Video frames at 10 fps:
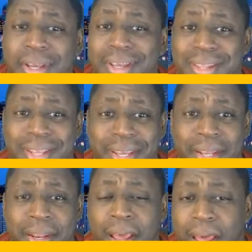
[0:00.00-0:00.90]

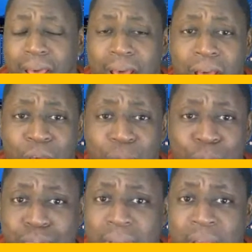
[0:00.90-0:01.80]
then um,
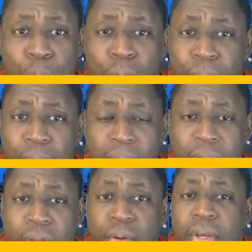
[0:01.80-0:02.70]
I don't want to be around you.